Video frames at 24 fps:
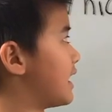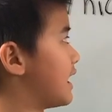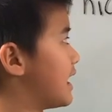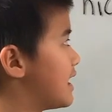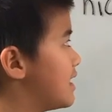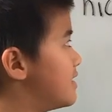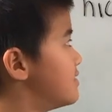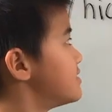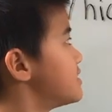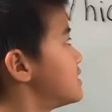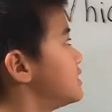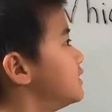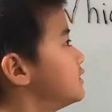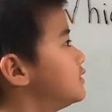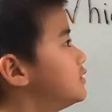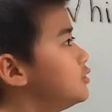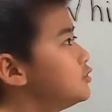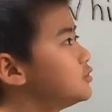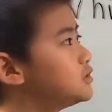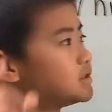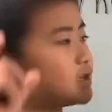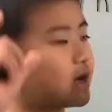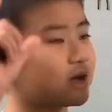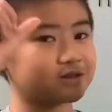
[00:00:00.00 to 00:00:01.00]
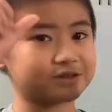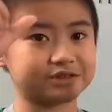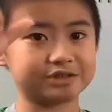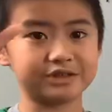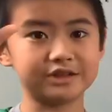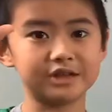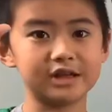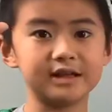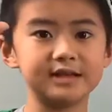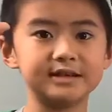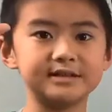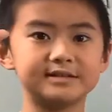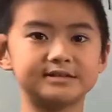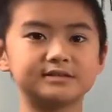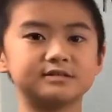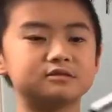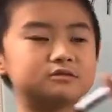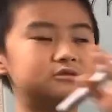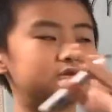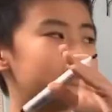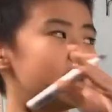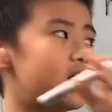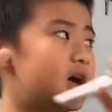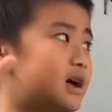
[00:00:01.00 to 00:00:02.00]
n to the 2000 is
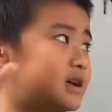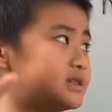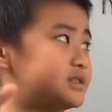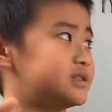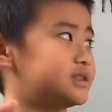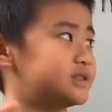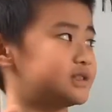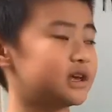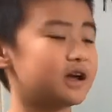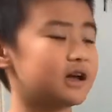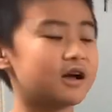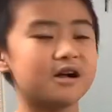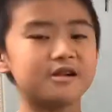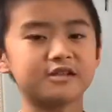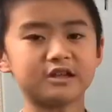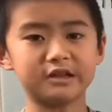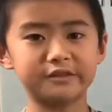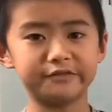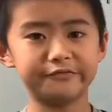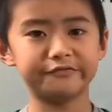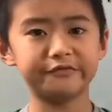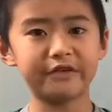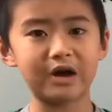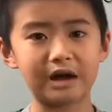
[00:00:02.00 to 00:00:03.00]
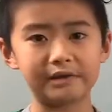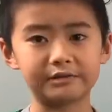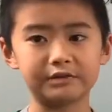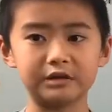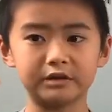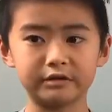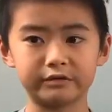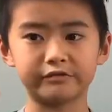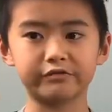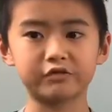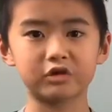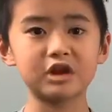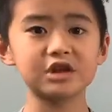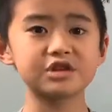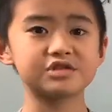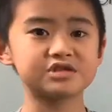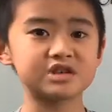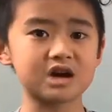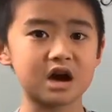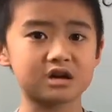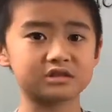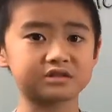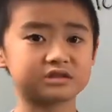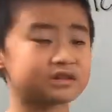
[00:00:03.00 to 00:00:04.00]
less than 5 to the
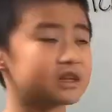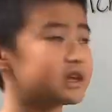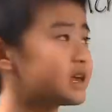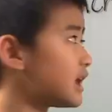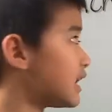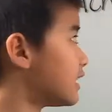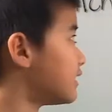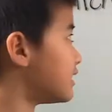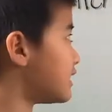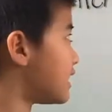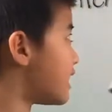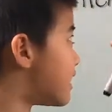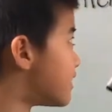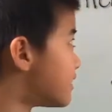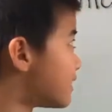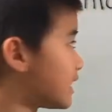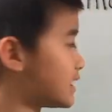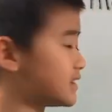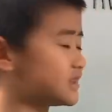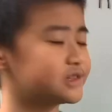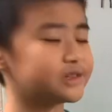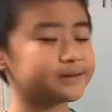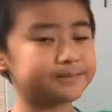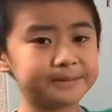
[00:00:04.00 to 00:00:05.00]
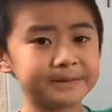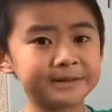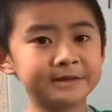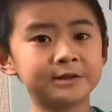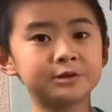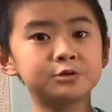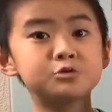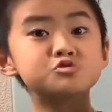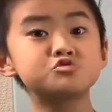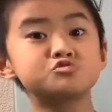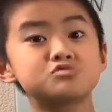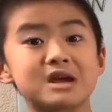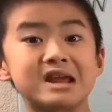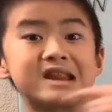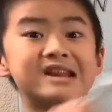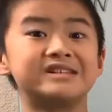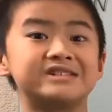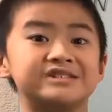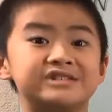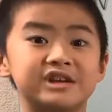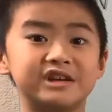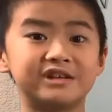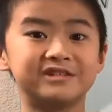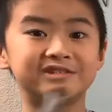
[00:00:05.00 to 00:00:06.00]
3000 and n has to be the
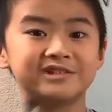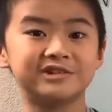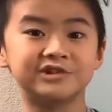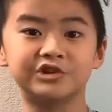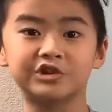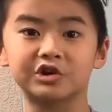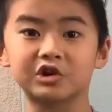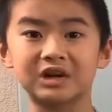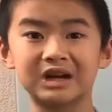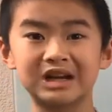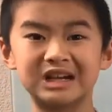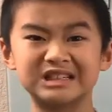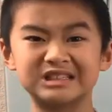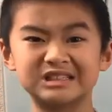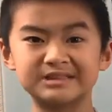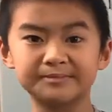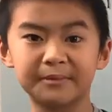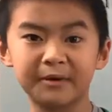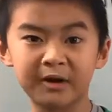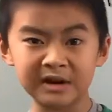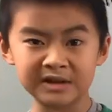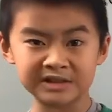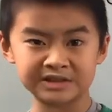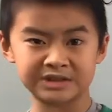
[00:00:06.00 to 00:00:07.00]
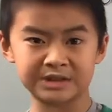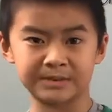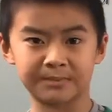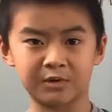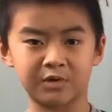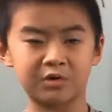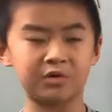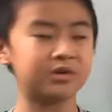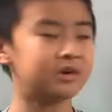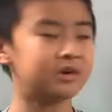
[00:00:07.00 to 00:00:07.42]
greatest integer as possible